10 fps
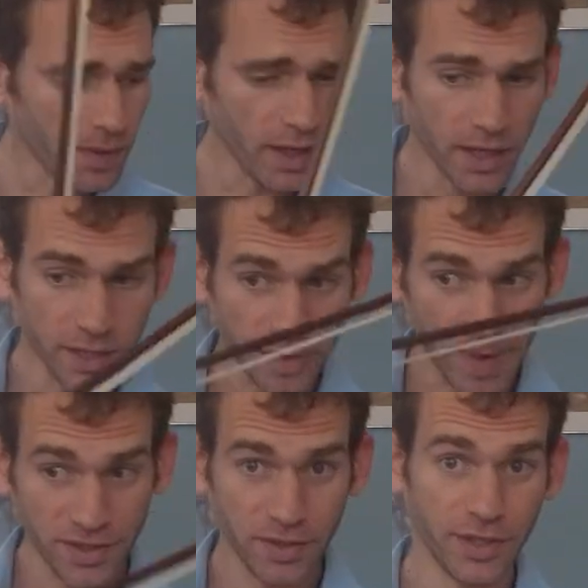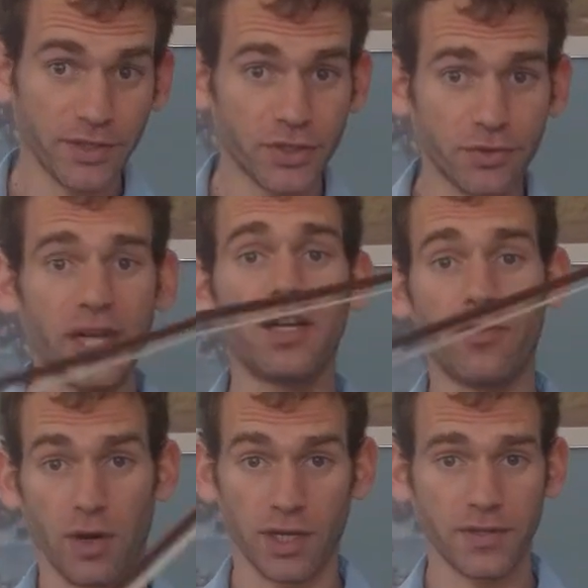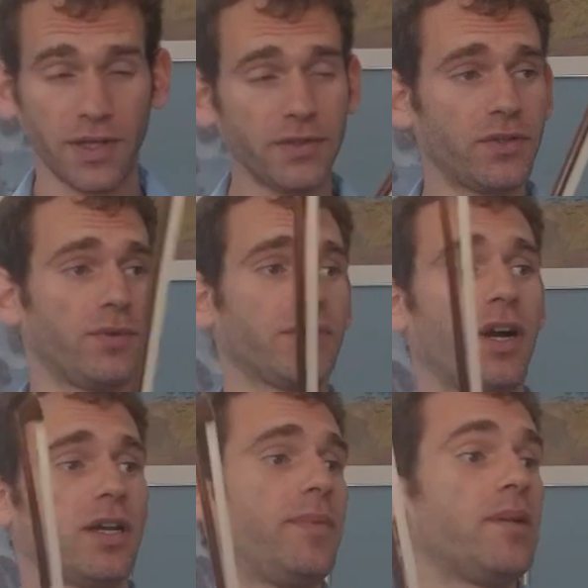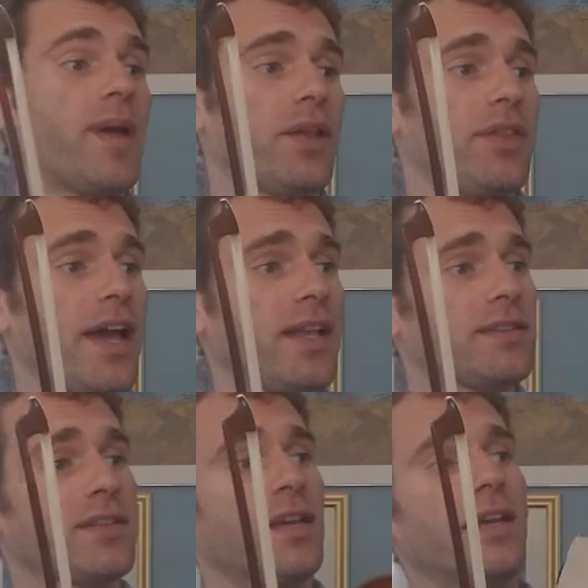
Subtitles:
and especially string crossing, so we'll talk a bit about that.